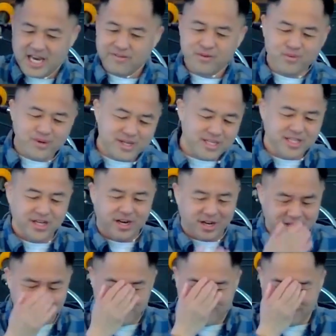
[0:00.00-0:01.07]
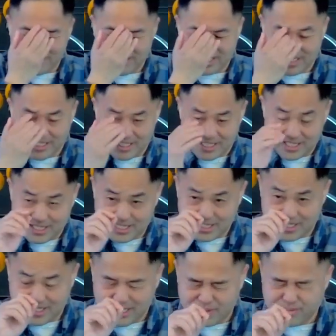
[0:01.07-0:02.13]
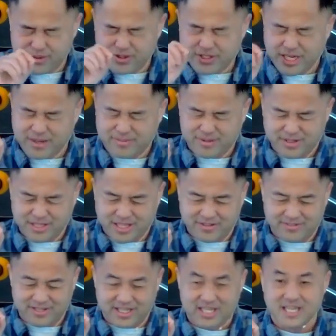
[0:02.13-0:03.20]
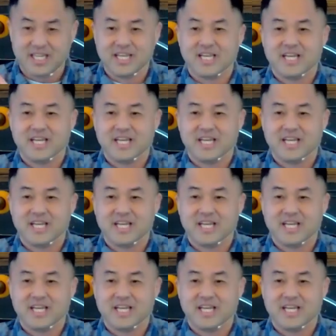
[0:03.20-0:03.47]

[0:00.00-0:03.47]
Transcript: everyone in the hall of faith in Hebrews chapter 11.